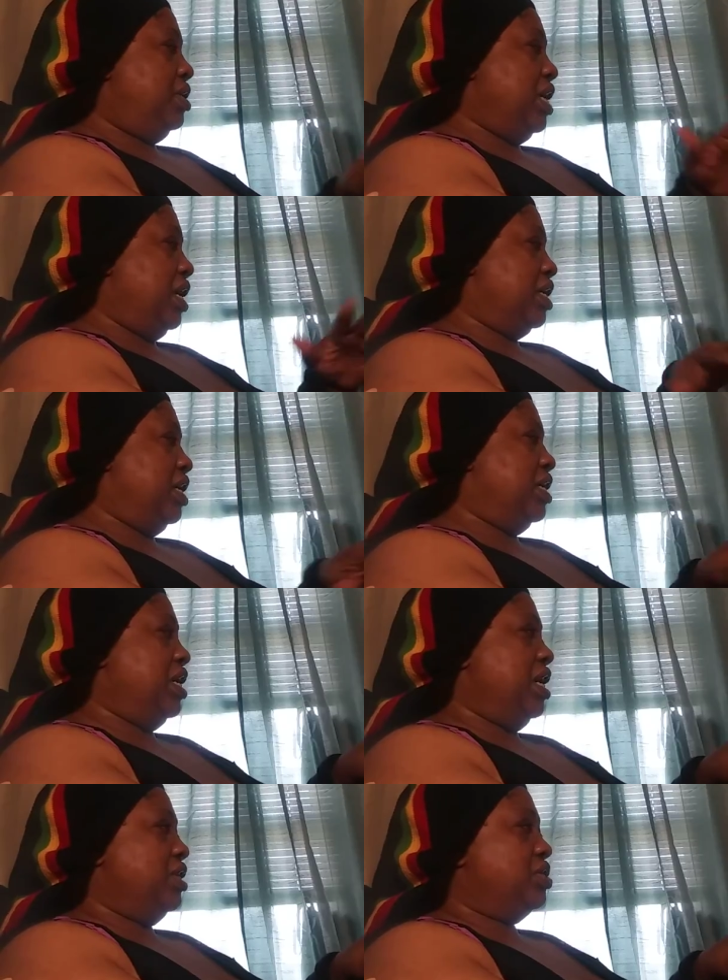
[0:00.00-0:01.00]
that could
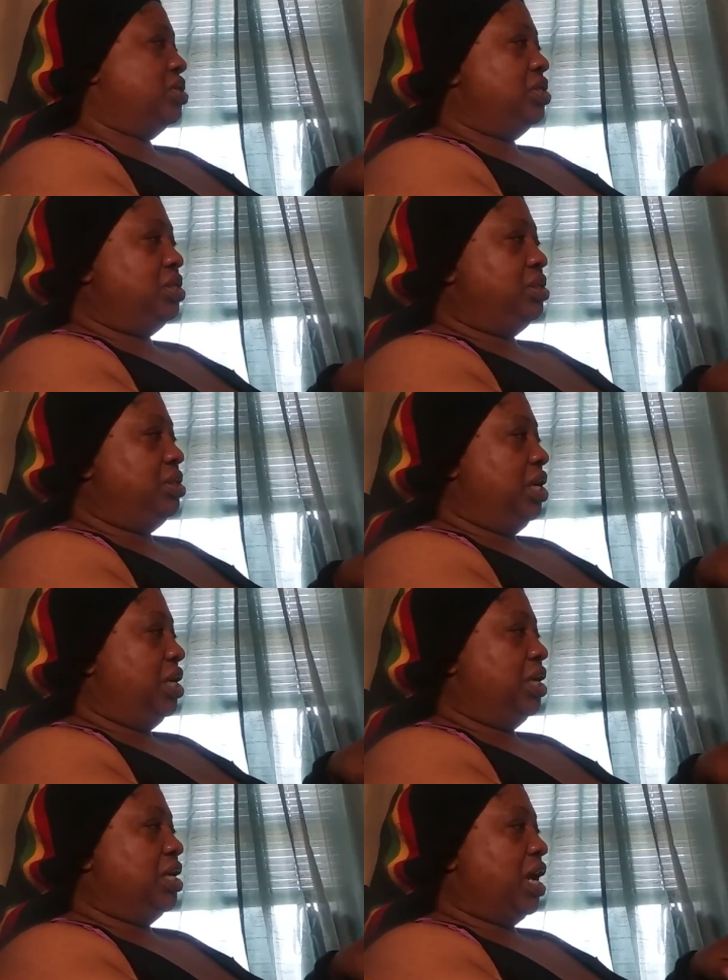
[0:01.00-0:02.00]
catch
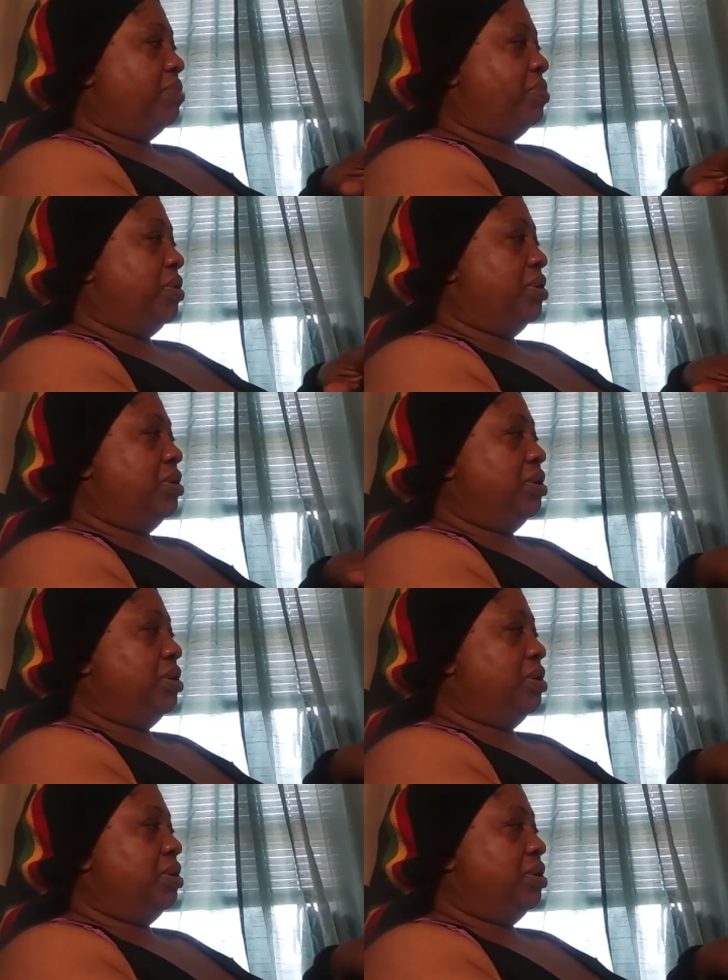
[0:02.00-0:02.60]
any type of